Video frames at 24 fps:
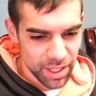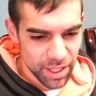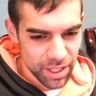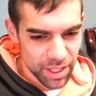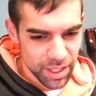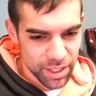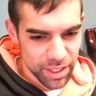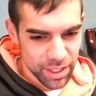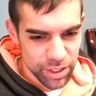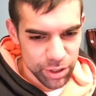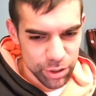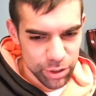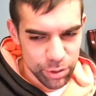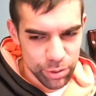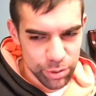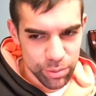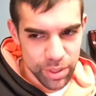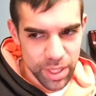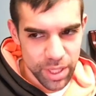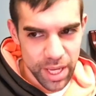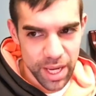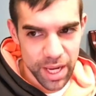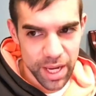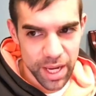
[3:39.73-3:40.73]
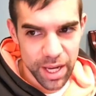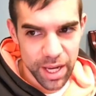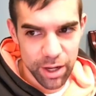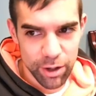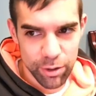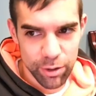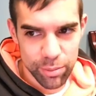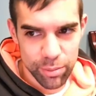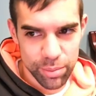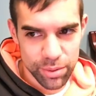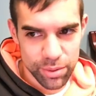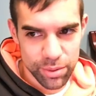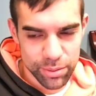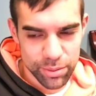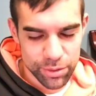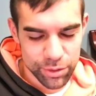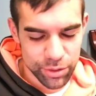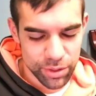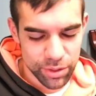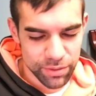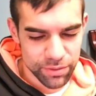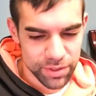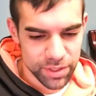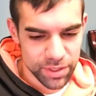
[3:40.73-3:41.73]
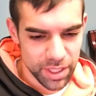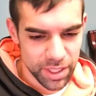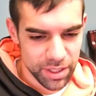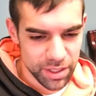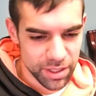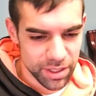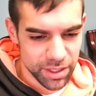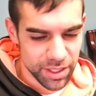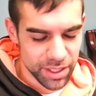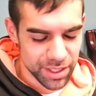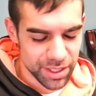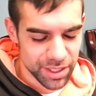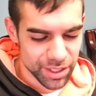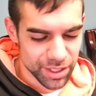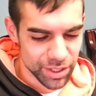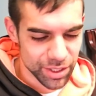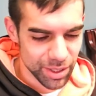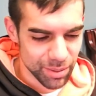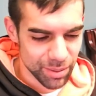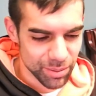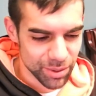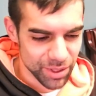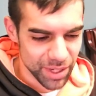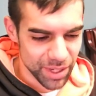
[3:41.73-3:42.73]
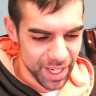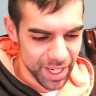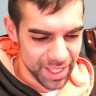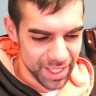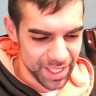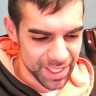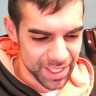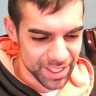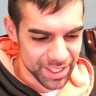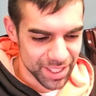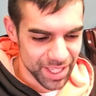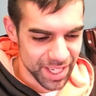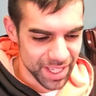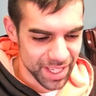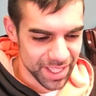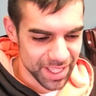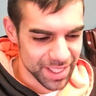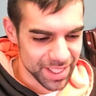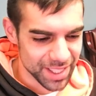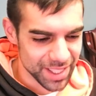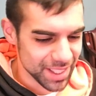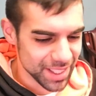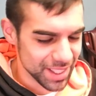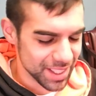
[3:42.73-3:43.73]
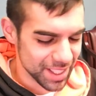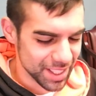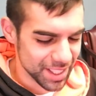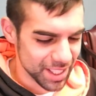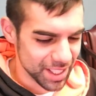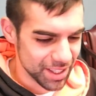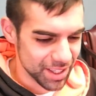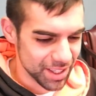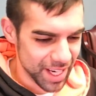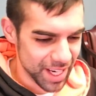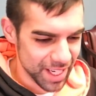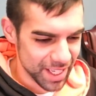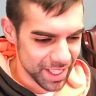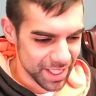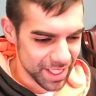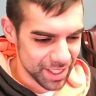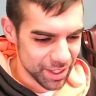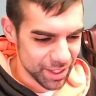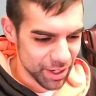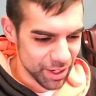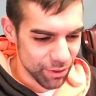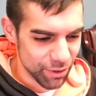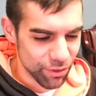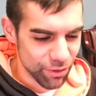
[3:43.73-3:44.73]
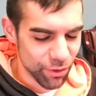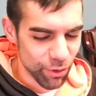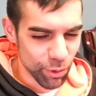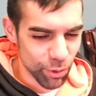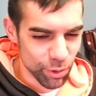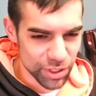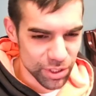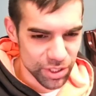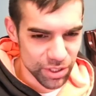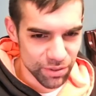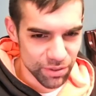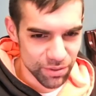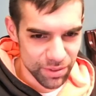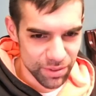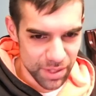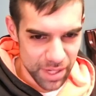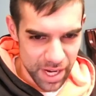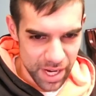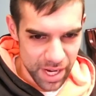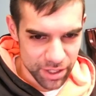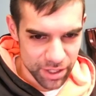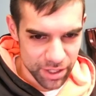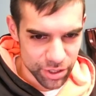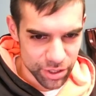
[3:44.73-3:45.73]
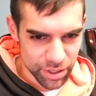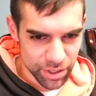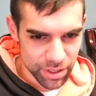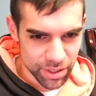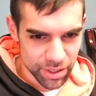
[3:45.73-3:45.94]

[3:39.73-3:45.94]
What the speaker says: you can't help drifting into slumberland. It's like a force of nature